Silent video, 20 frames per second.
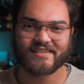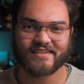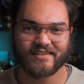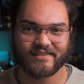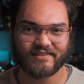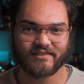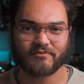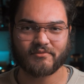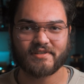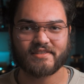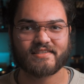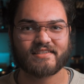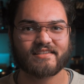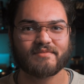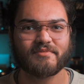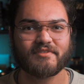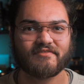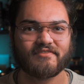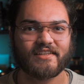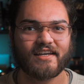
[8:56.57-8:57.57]
in with
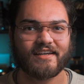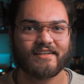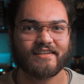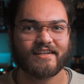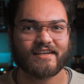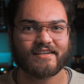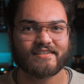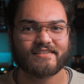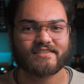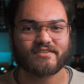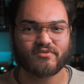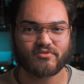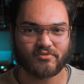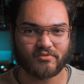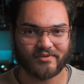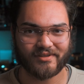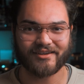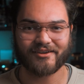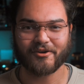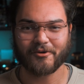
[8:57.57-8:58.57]
some of that nice
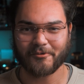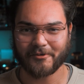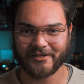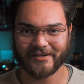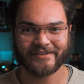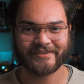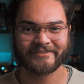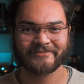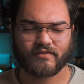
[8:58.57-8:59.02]
oud accord.